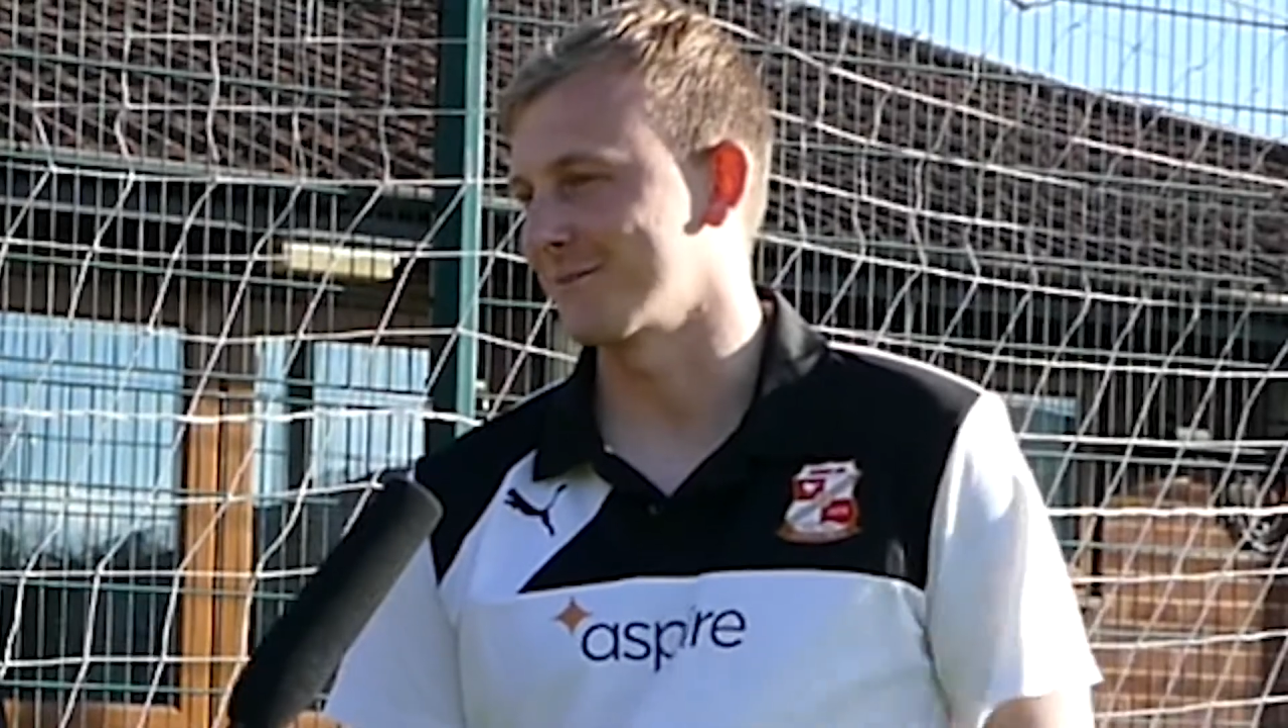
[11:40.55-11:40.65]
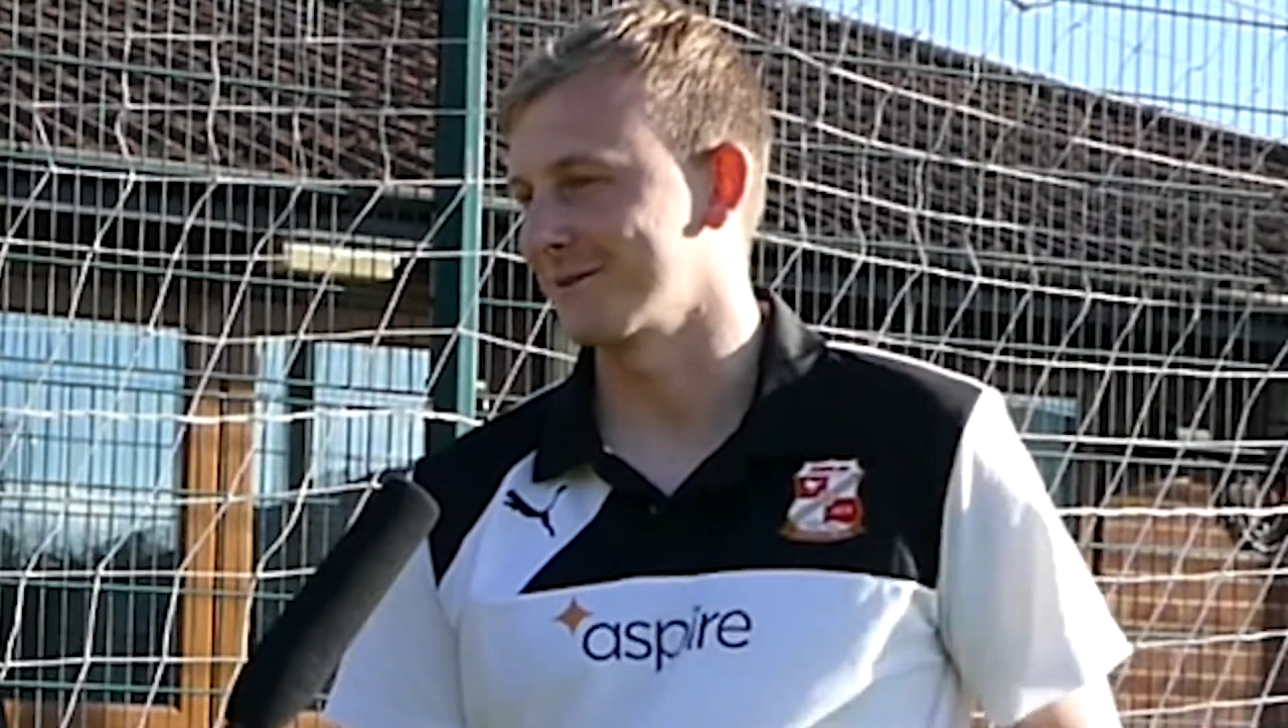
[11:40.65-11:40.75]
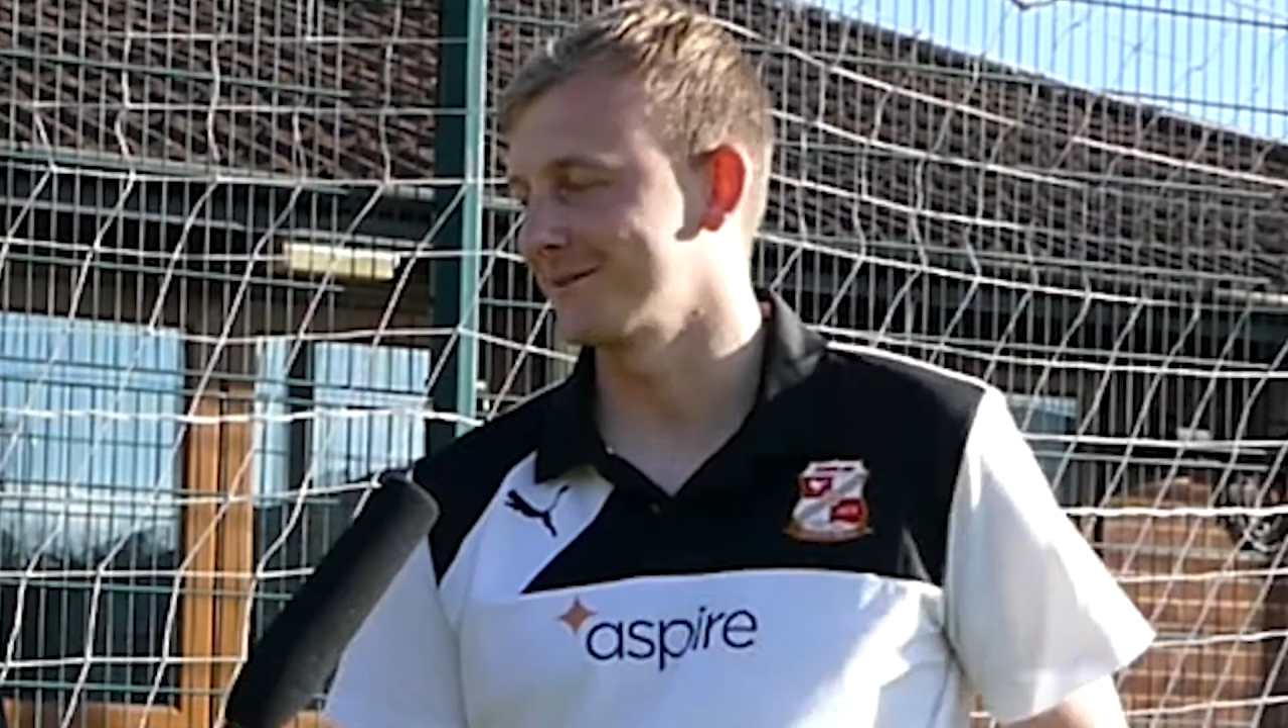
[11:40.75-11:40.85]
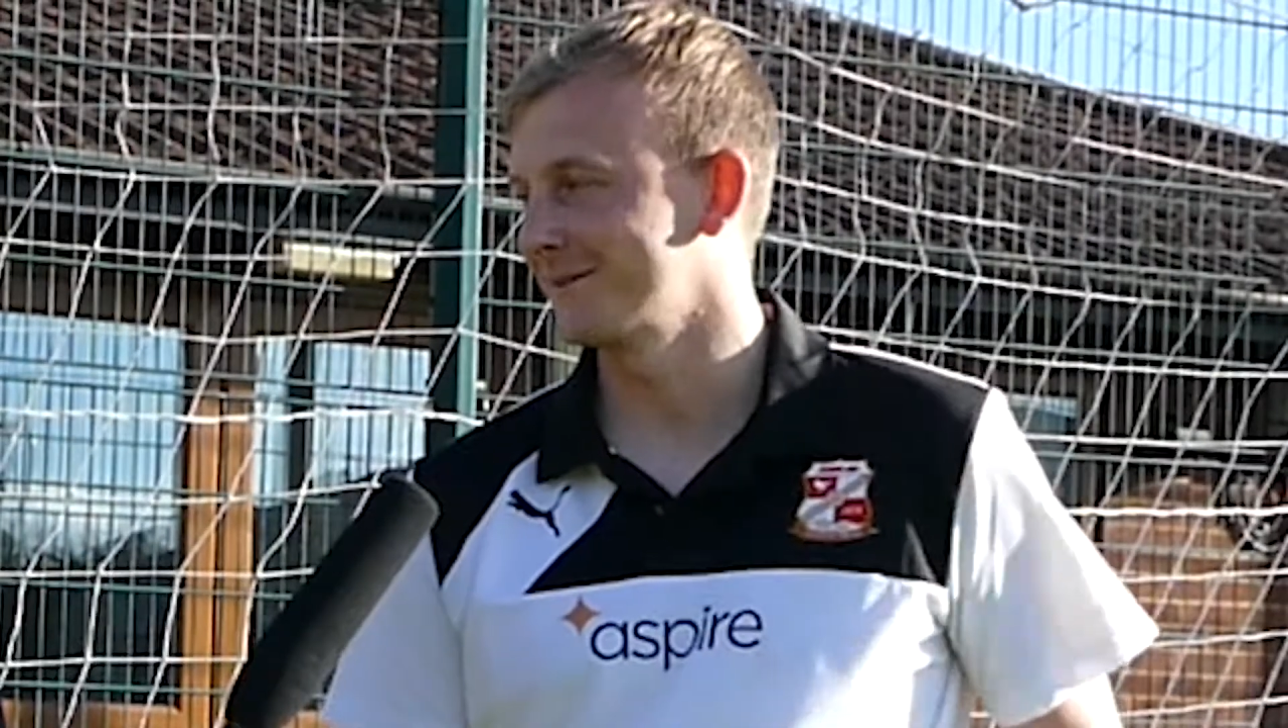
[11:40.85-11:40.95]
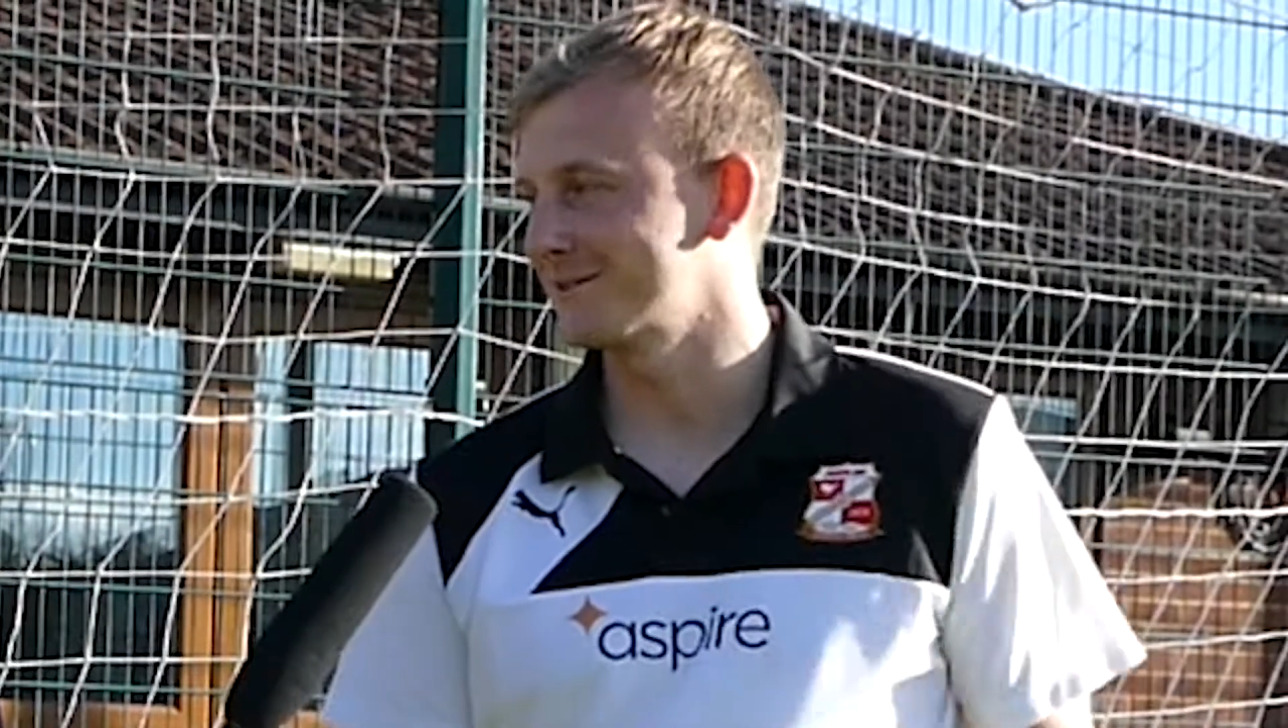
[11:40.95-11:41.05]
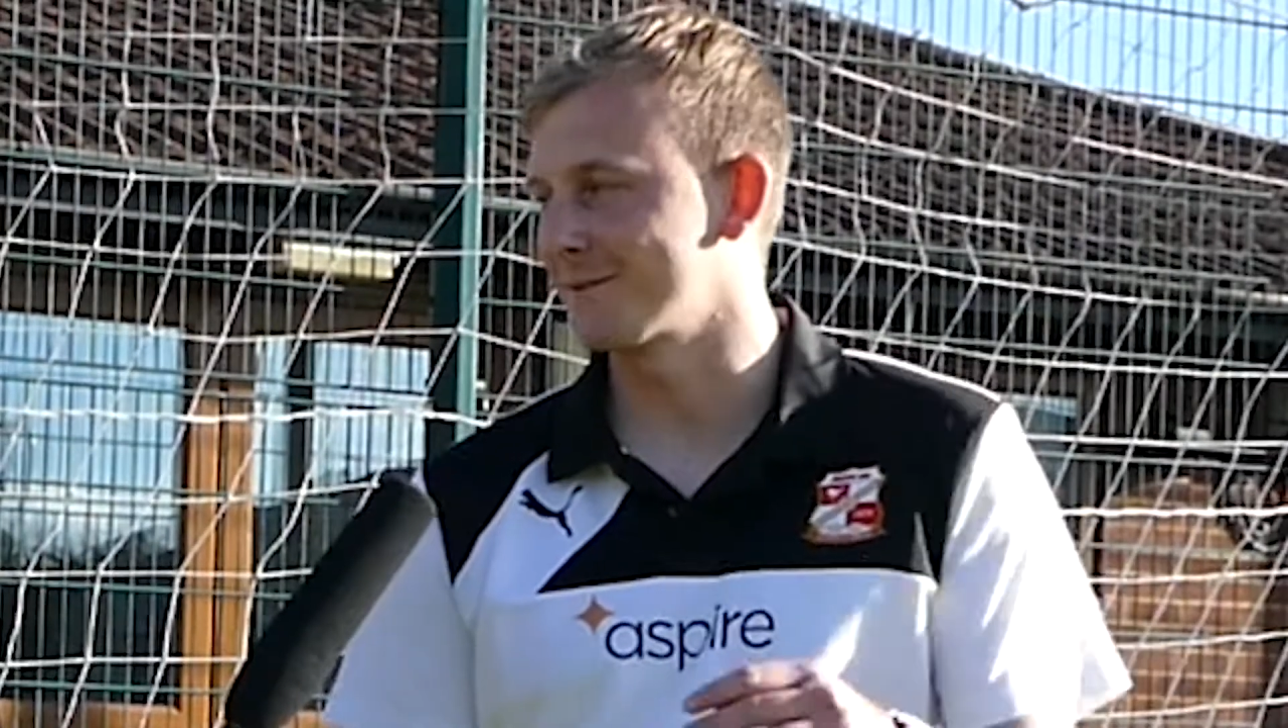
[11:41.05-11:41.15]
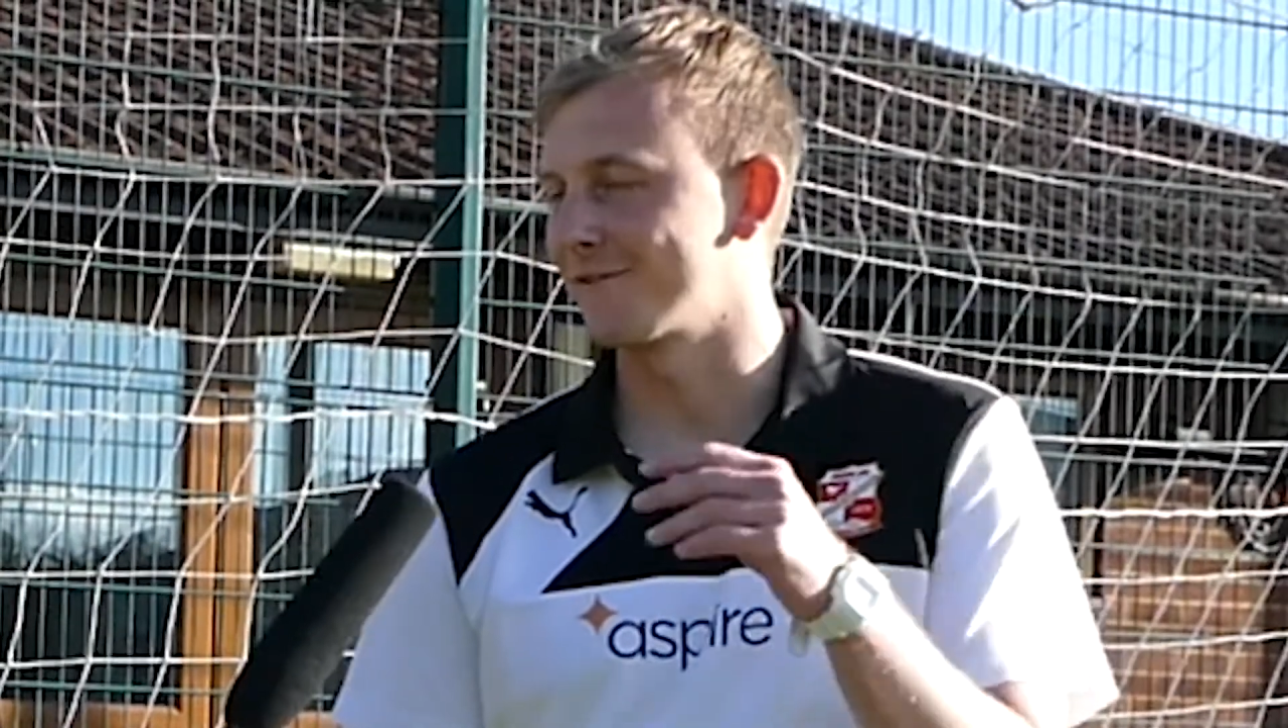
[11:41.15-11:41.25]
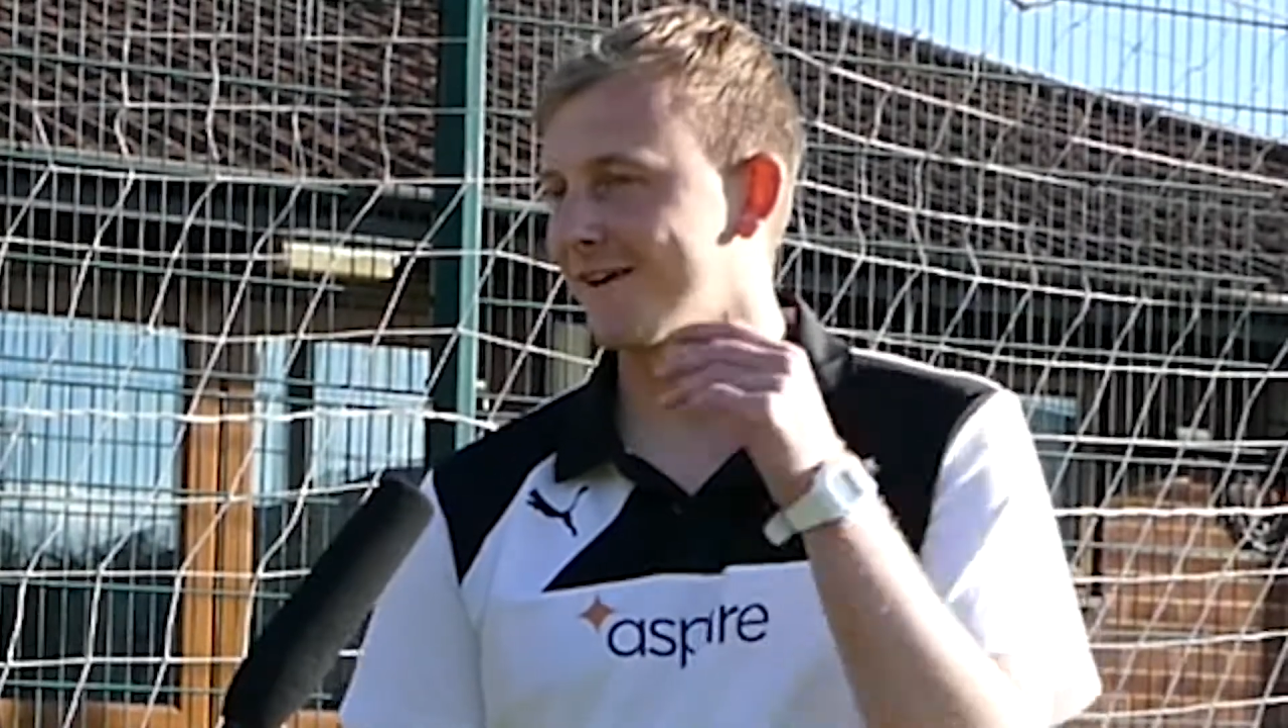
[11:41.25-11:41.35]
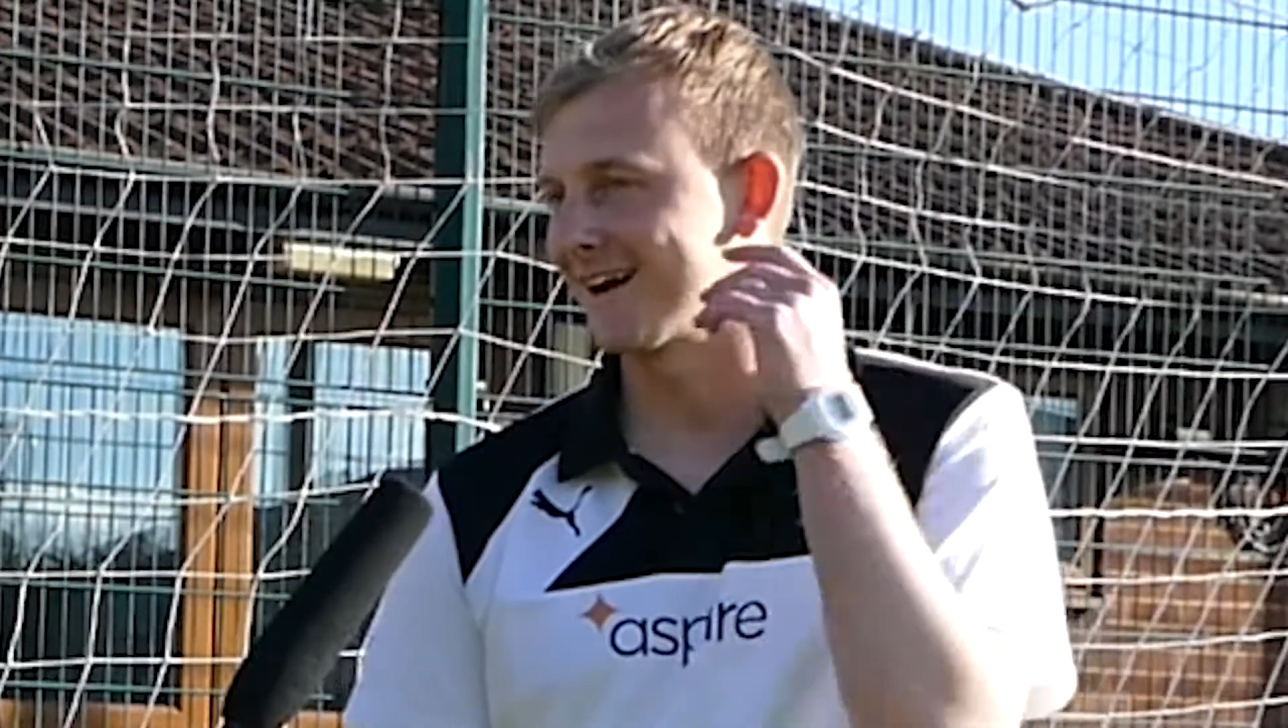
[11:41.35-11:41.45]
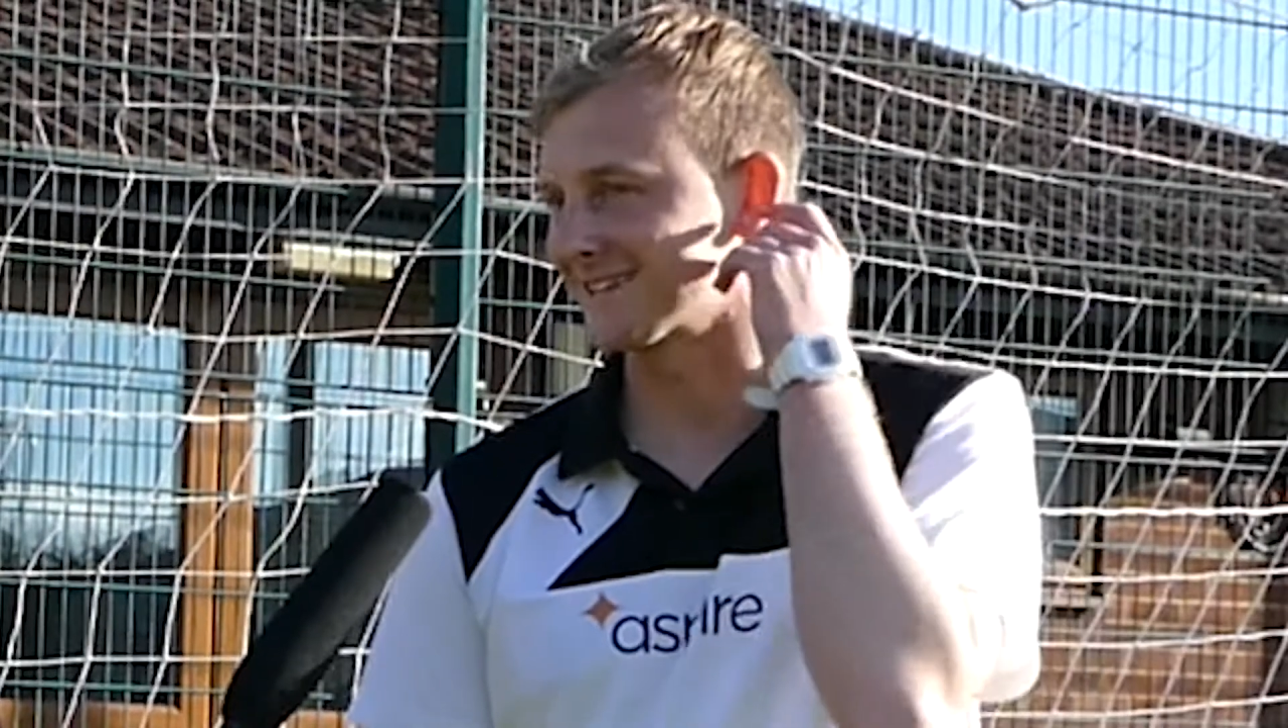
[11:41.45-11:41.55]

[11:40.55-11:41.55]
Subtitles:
but some of the fans